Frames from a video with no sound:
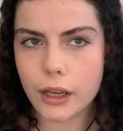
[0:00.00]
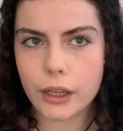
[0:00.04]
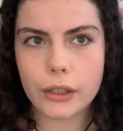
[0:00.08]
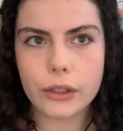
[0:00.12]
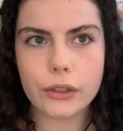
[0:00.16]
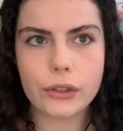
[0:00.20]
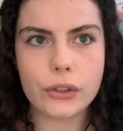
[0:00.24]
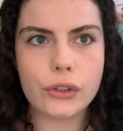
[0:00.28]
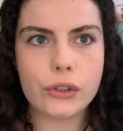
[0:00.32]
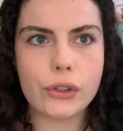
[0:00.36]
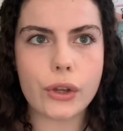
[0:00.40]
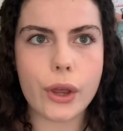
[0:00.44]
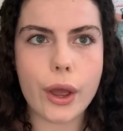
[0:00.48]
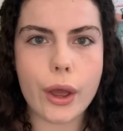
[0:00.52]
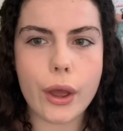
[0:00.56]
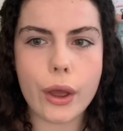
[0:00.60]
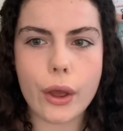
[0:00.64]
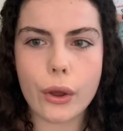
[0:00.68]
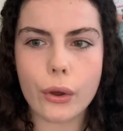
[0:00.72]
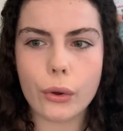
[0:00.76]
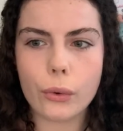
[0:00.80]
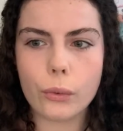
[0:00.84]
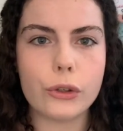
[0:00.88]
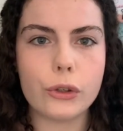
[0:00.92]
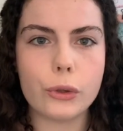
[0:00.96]

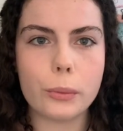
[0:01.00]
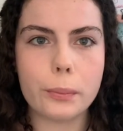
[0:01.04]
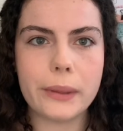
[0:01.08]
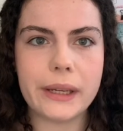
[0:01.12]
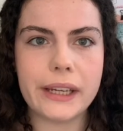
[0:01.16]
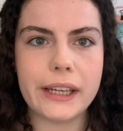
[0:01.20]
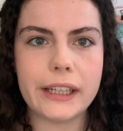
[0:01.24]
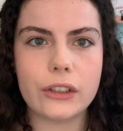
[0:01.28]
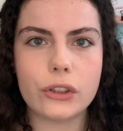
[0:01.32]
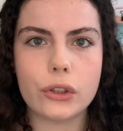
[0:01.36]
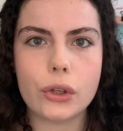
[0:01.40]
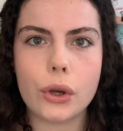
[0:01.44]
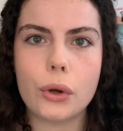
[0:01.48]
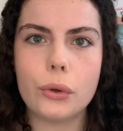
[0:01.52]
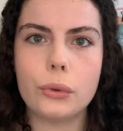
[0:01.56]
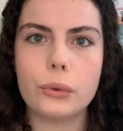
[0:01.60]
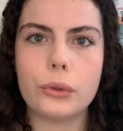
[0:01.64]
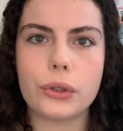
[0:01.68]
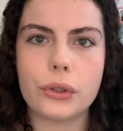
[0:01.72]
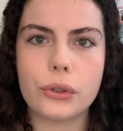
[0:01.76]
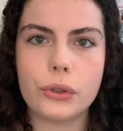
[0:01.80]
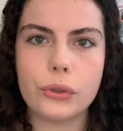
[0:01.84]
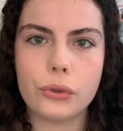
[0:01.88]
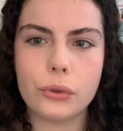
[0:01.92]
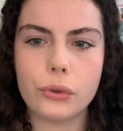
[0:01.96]
So you're being told a
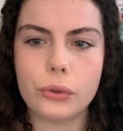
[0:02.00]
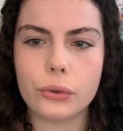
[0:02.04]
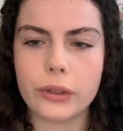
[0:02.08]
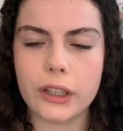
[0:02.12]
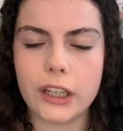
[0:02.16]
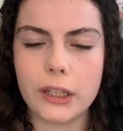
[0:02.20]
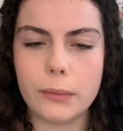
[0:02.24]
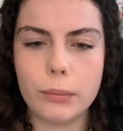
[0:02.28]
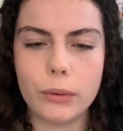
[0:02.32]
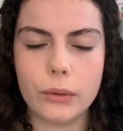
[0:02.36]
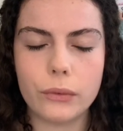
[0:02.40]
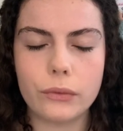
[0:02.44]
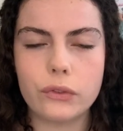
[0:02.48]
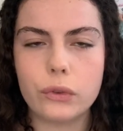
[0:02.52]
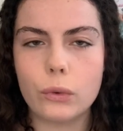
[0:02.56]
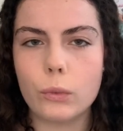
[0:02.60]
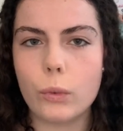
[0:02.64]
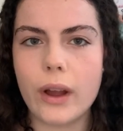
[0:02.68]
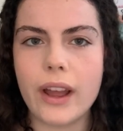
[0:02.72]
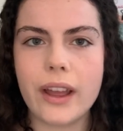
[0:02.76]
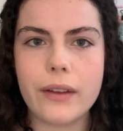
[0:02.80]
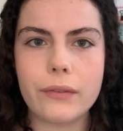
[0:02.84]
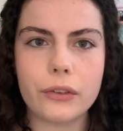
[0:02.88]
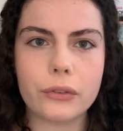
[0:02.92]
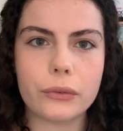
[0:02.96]
story, but for
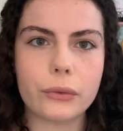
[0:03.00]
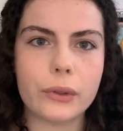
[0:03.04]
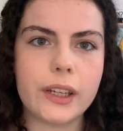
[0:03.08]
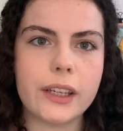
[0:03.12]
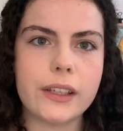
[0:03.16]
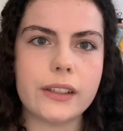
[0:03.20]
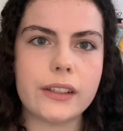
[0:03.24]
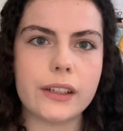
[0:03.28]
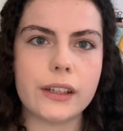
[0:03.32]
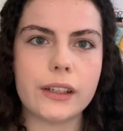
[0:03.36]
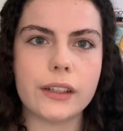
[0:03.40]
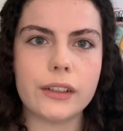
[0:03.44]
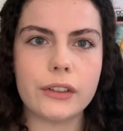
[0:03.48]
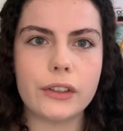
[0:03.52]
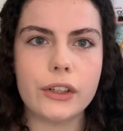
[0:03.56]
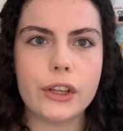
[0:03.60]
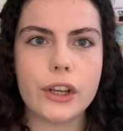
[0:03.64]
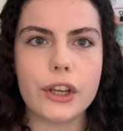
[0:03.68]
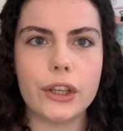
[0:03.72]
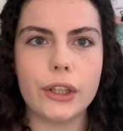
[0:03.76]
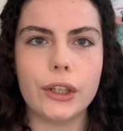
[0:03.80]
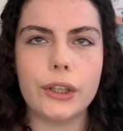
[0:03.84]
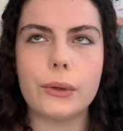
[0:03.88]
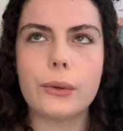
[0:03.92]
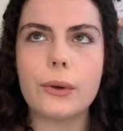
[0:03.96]
whatever reason,
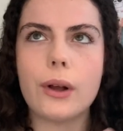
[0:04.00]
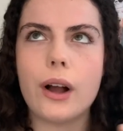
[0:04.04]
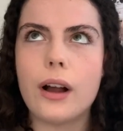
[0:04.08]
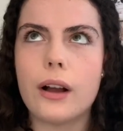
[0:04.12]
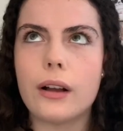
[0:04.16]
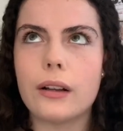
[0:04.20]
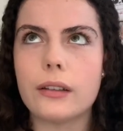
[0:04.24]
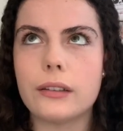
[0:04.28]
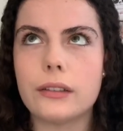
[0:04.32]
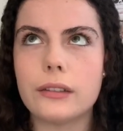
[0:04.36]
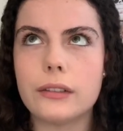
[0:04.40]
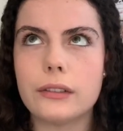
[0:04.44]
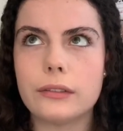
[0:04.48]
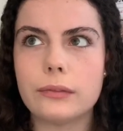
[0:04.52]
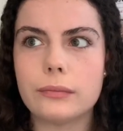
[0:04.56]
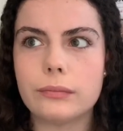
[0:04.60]
you can't